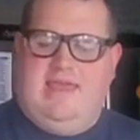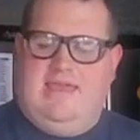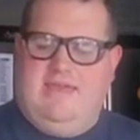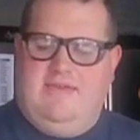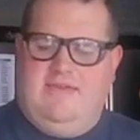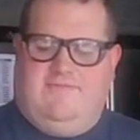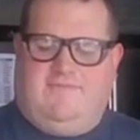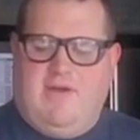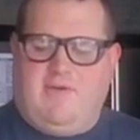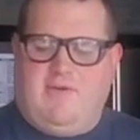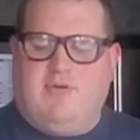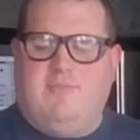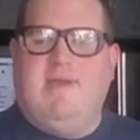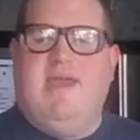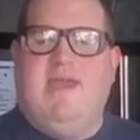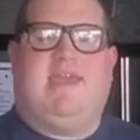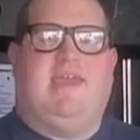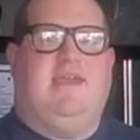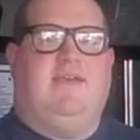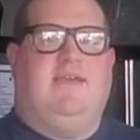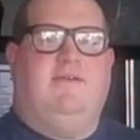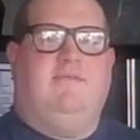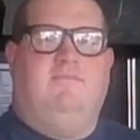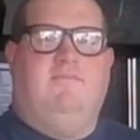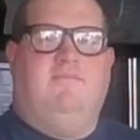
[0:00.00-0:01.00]
if I were
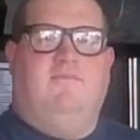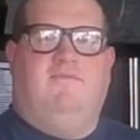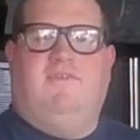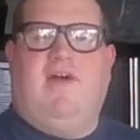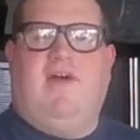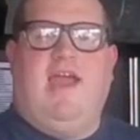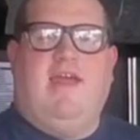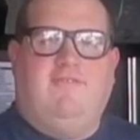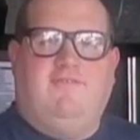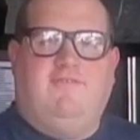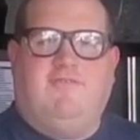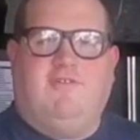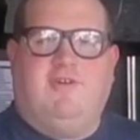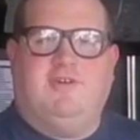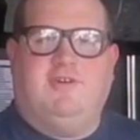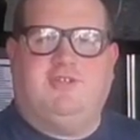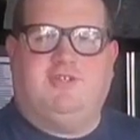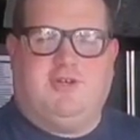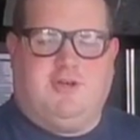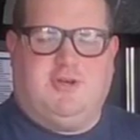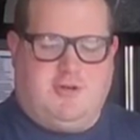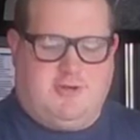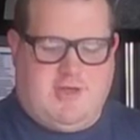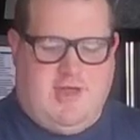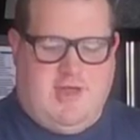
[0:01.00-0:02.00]
making fine
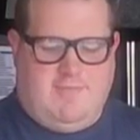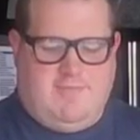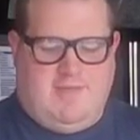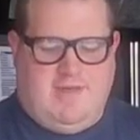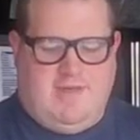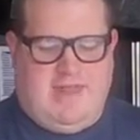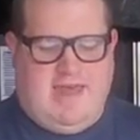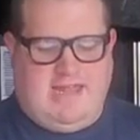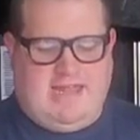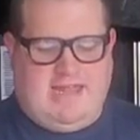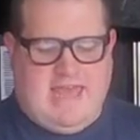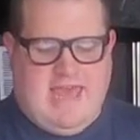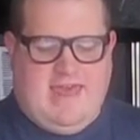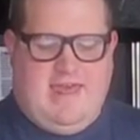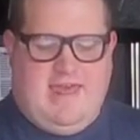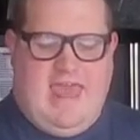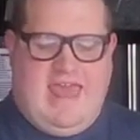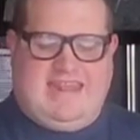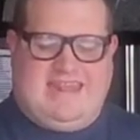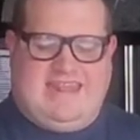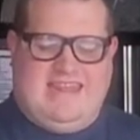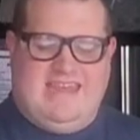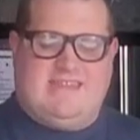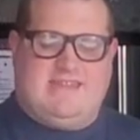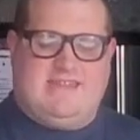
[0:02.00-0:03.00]
furniture or something like that,
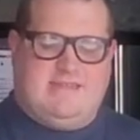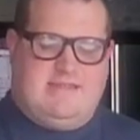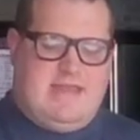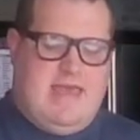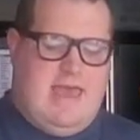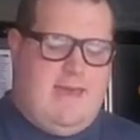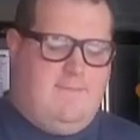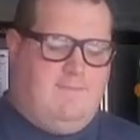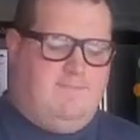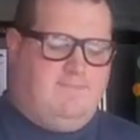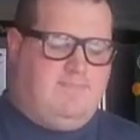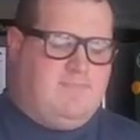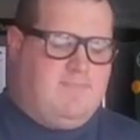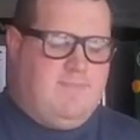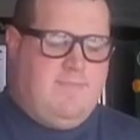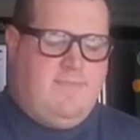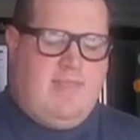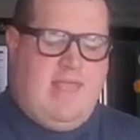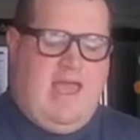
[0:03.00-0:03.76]
at this step,